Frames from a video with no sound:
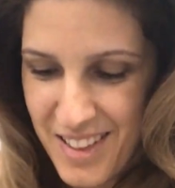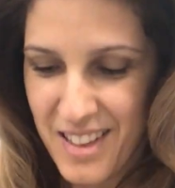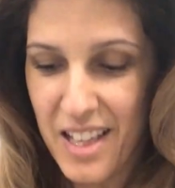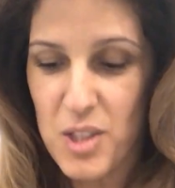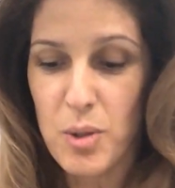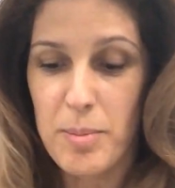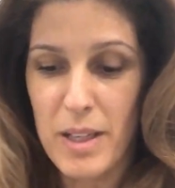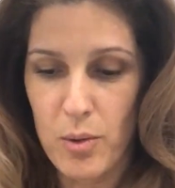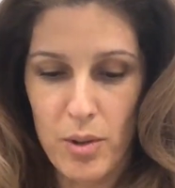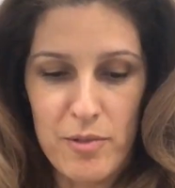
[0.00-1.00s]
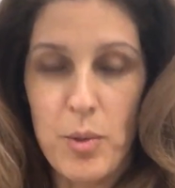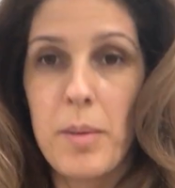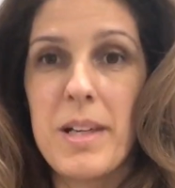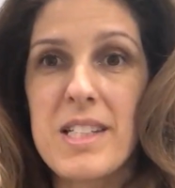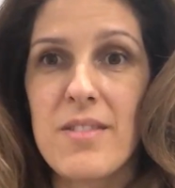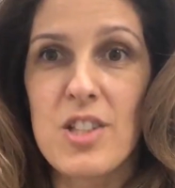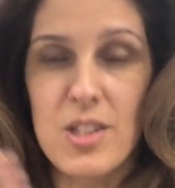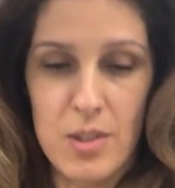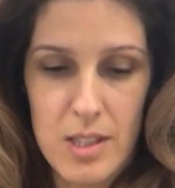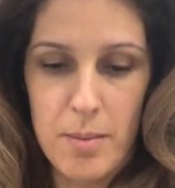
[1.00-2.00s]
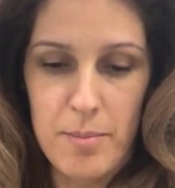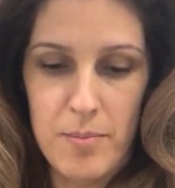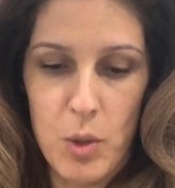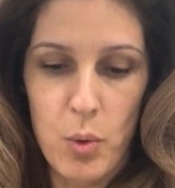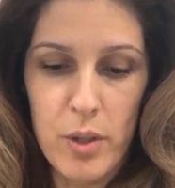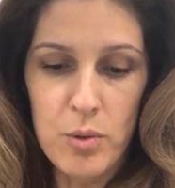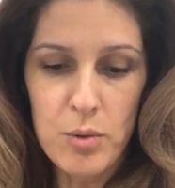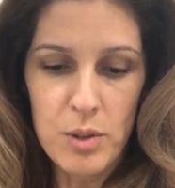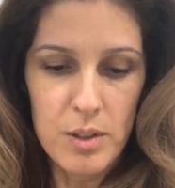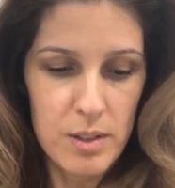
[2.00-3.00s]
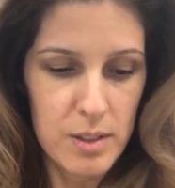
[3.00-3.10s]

that took me all of 20 minutes. I've just got some oil